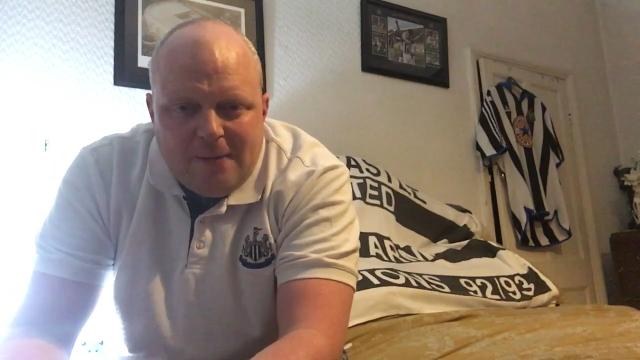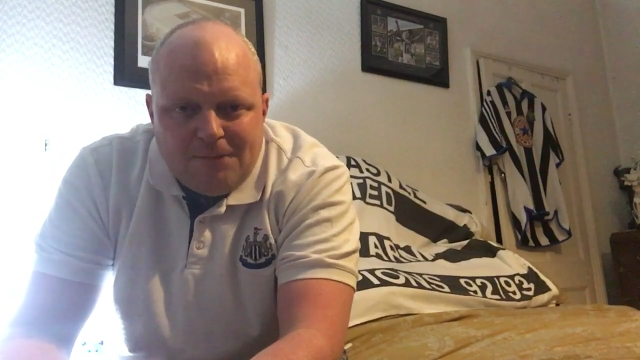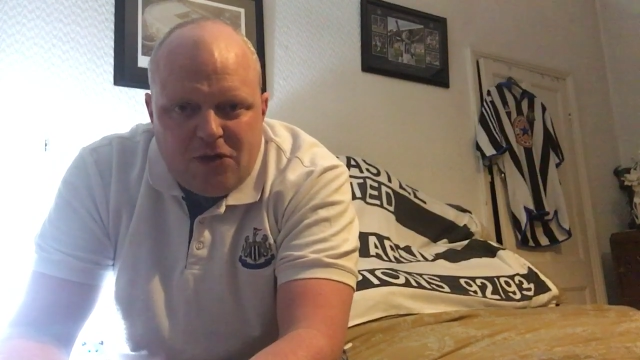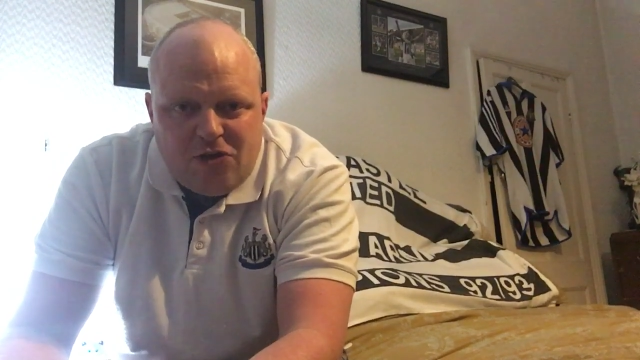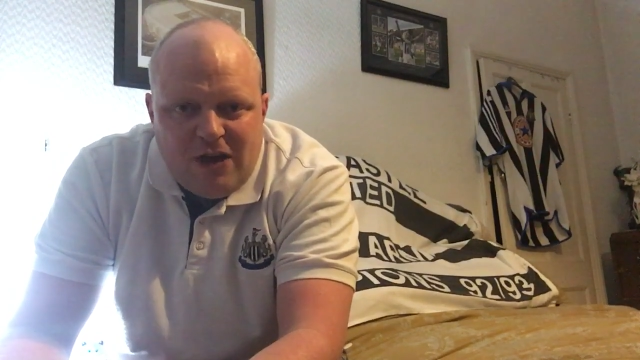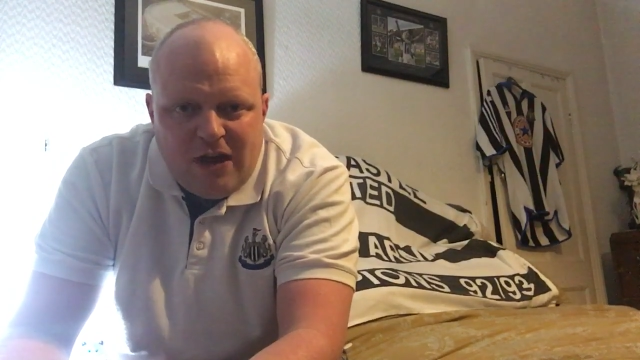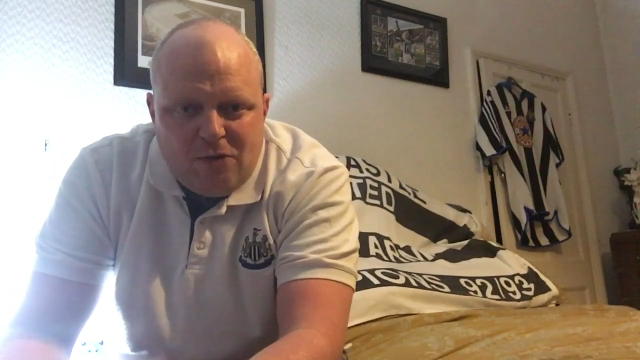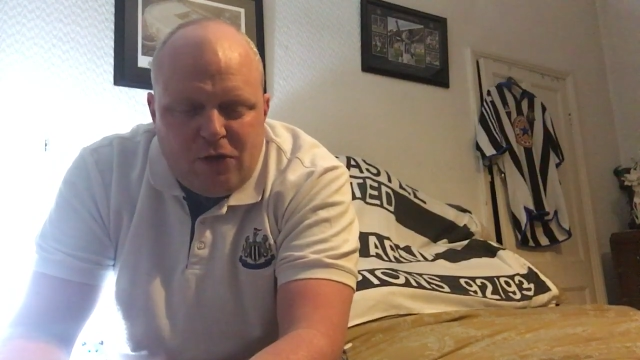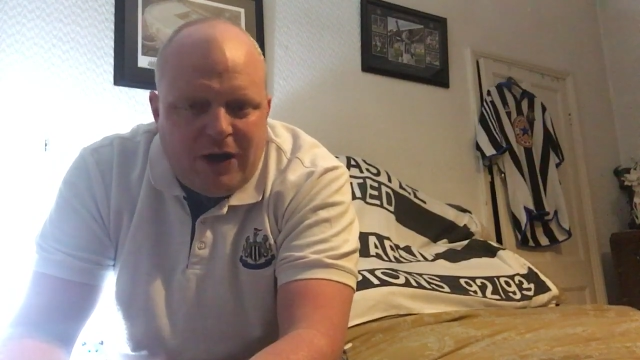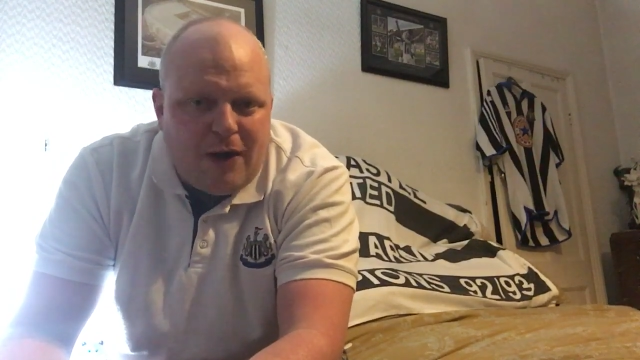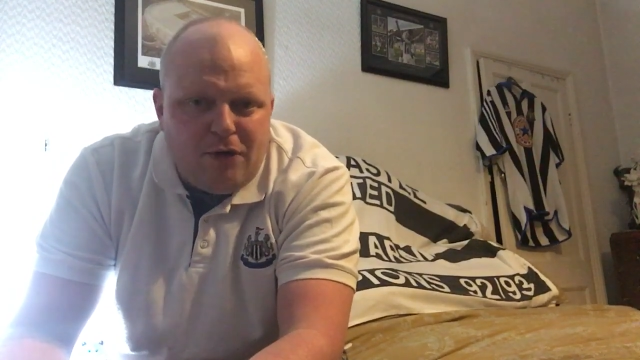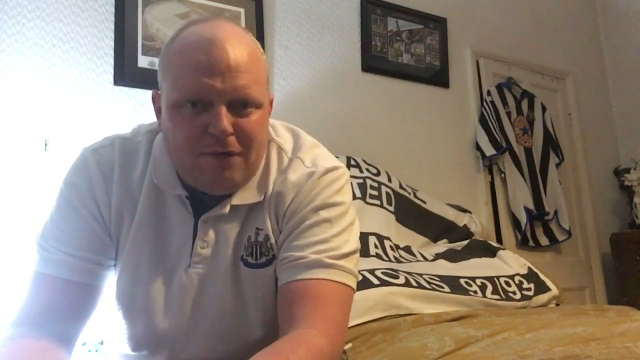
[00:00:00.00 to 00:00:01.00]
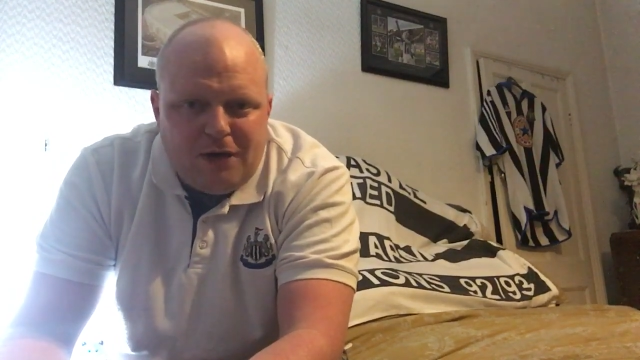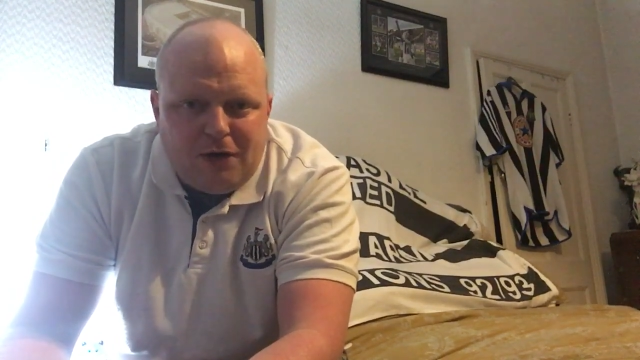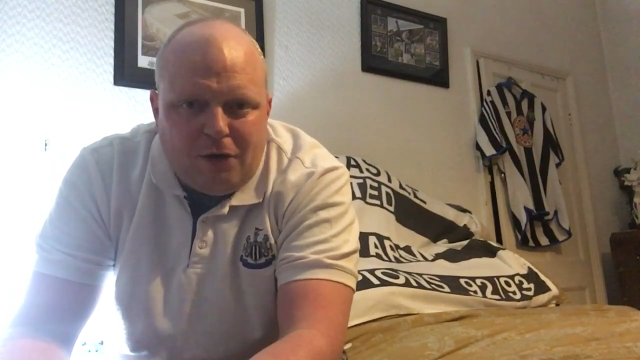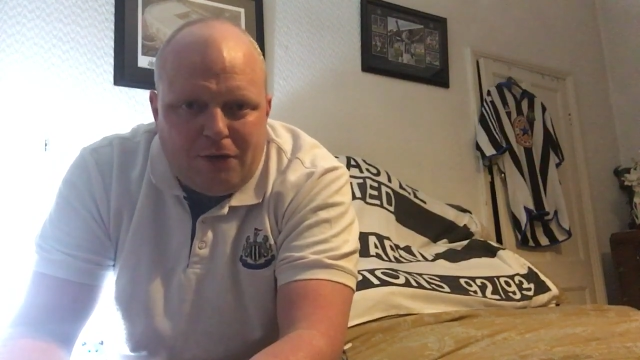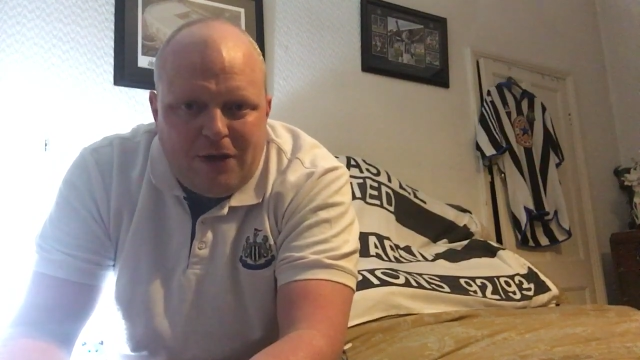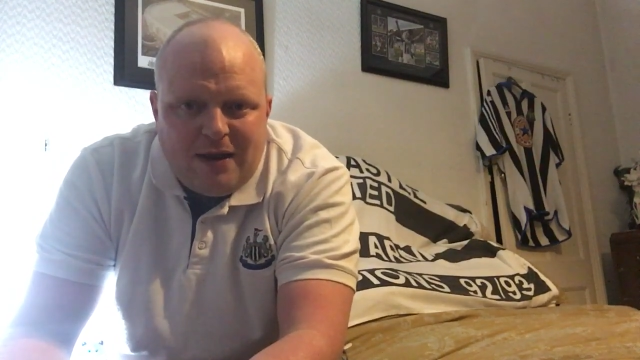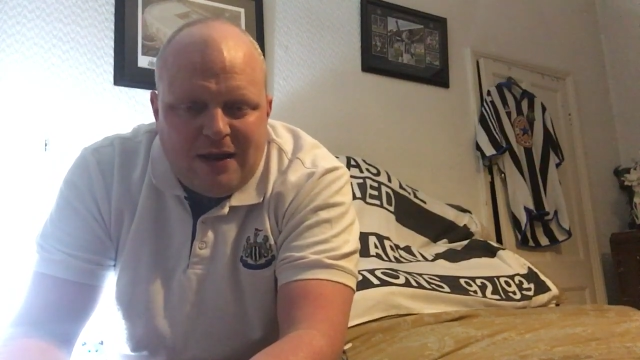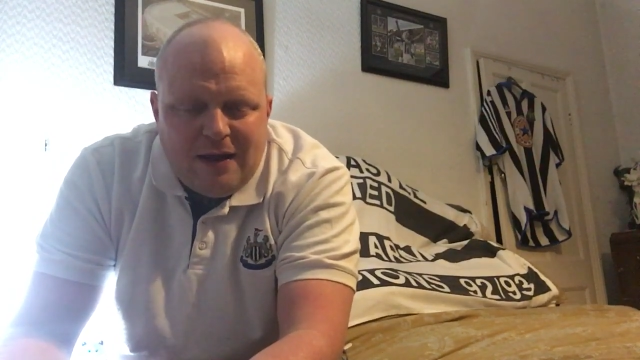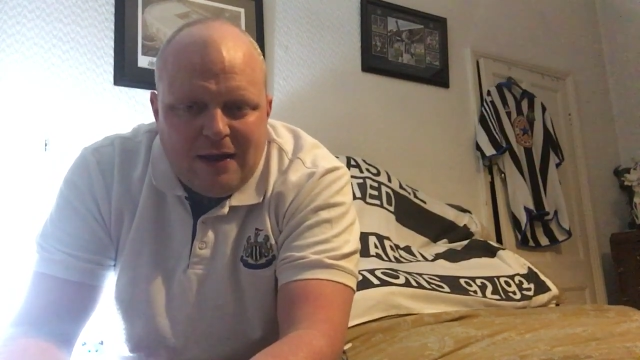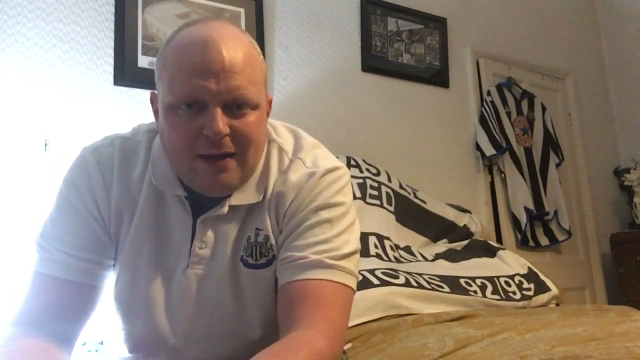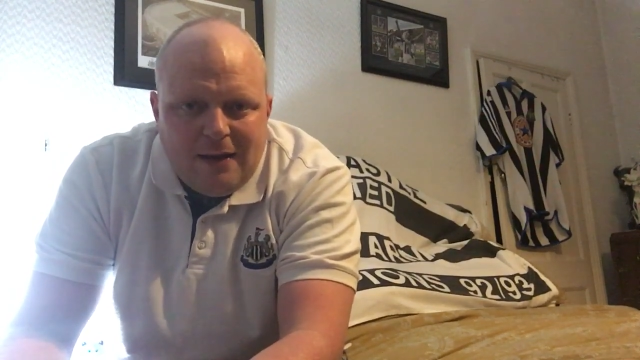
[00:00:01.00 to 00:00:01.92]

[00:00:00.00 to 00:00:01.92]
They're saying we're out of it already.